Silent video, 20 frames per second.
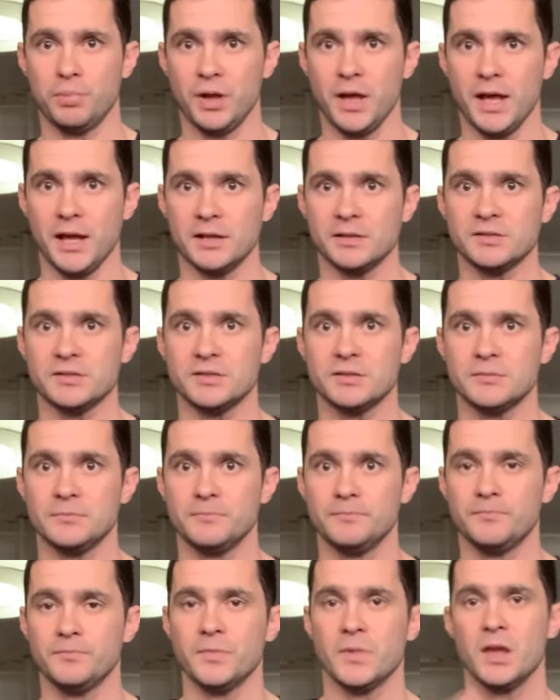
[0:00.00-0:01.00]
place.
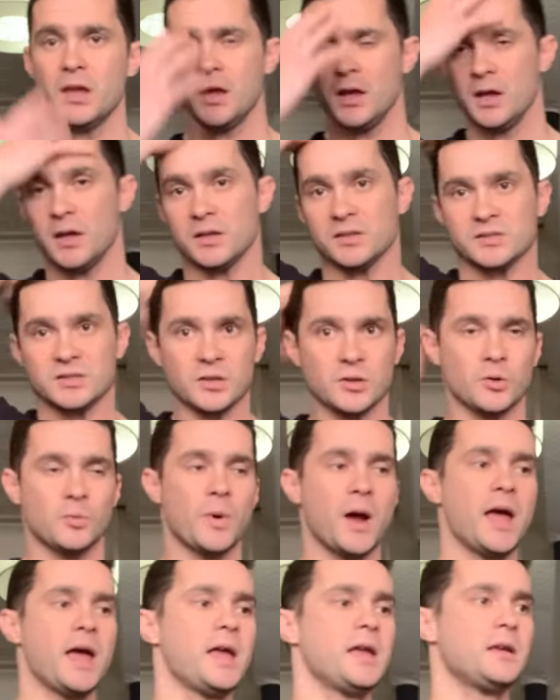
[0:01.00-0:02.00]
So the
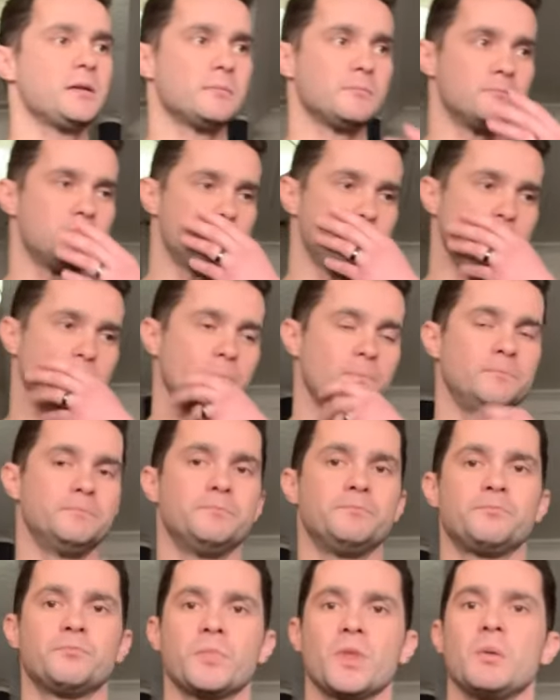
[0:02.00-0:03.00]
way
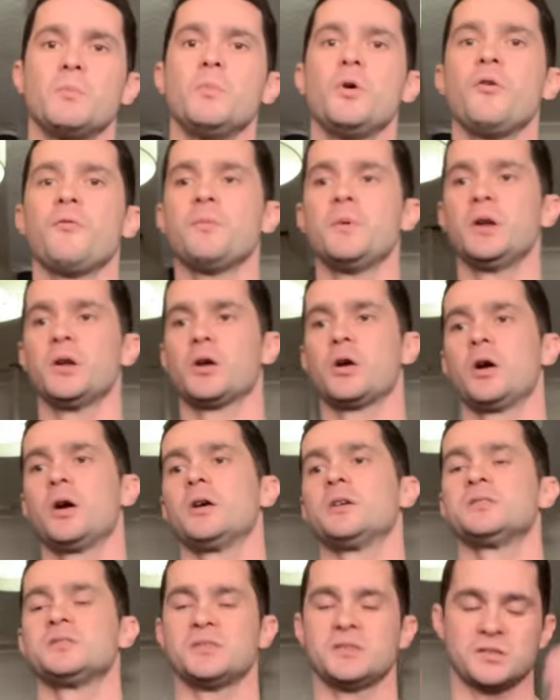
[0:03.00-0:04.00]
movement
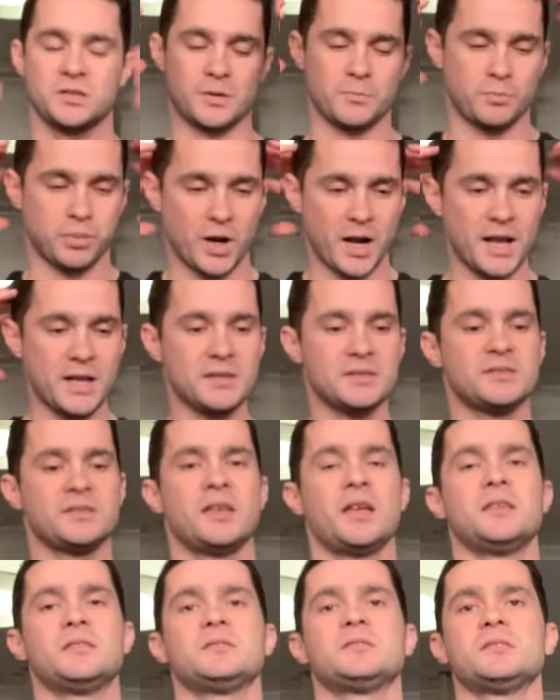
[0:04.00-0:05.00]
occurs is your brain
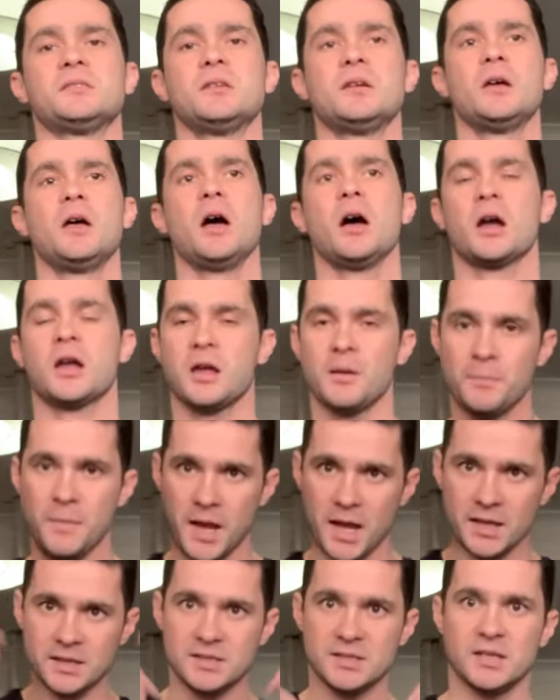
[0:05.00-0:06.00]
sends a
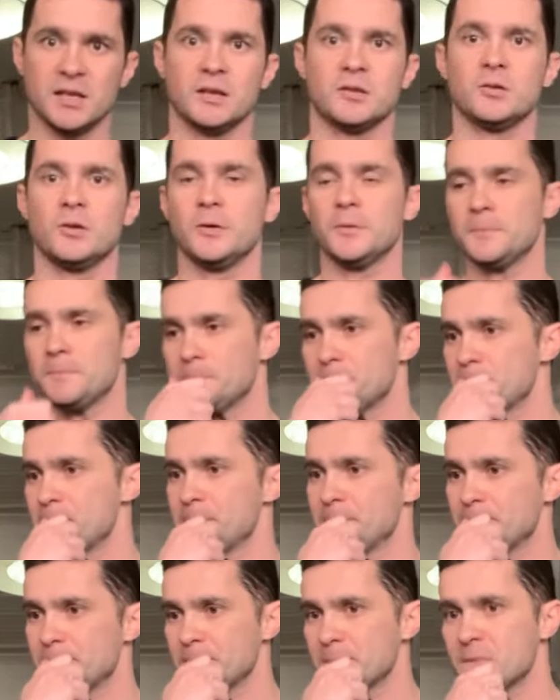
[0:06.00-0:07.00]
command signal
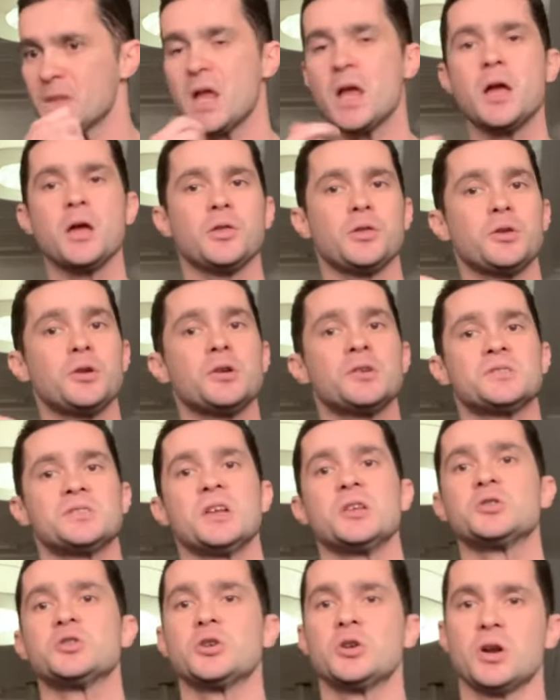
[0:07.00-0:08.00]
through your
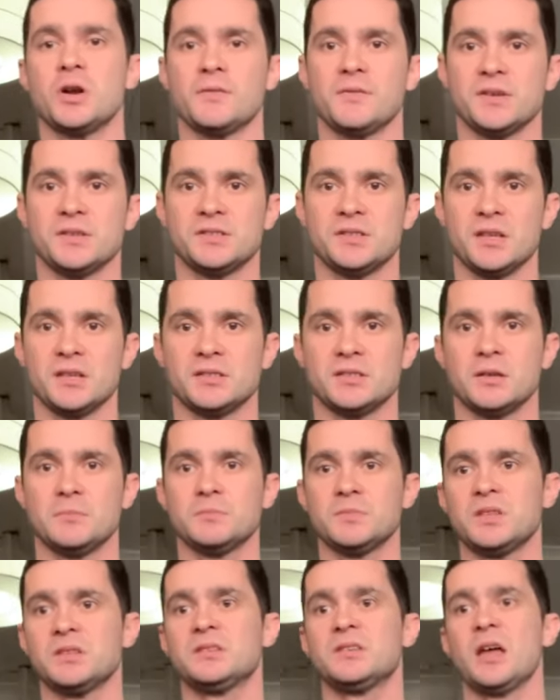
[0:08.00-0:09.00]
central nervous
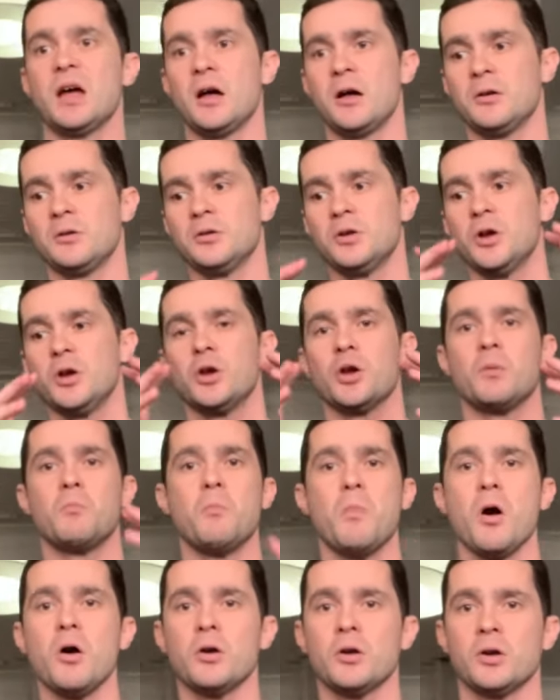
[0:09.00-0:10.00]
system to tell your
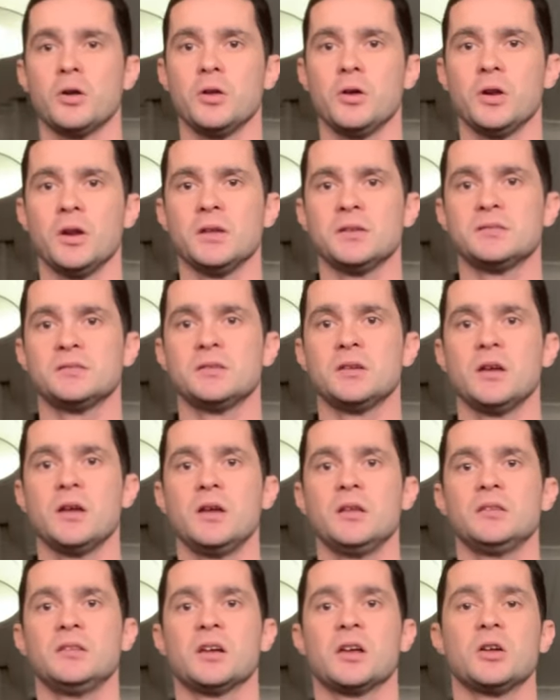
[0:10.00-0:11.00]
motor units
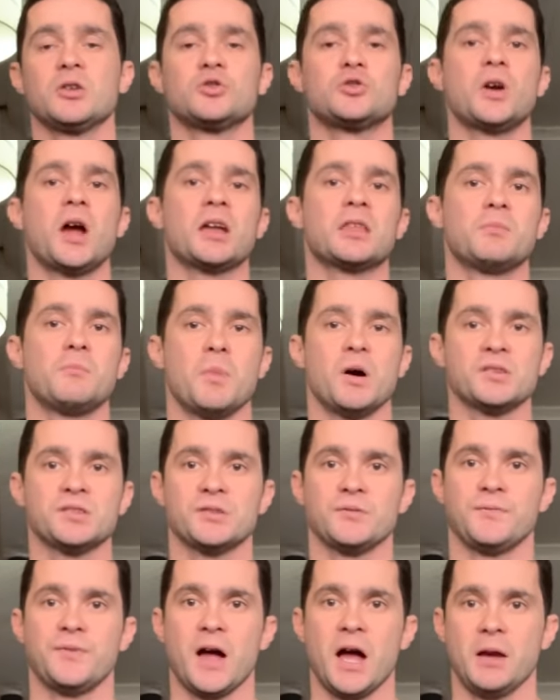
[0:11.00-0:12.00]
to contract
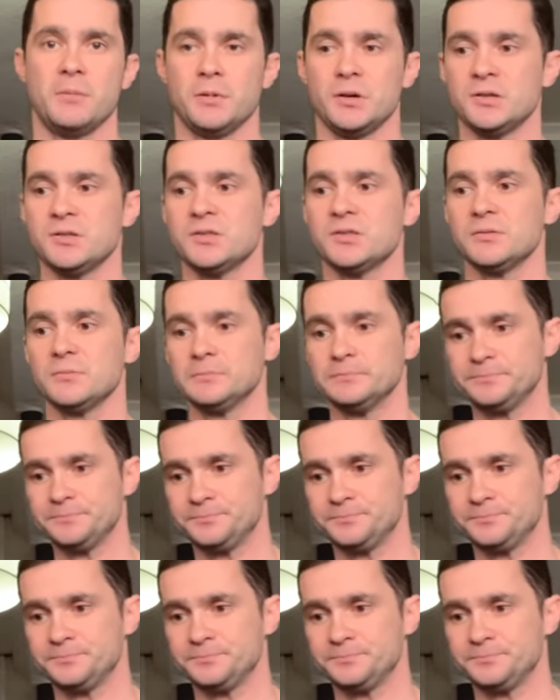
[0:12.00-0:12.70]
muscle fibers.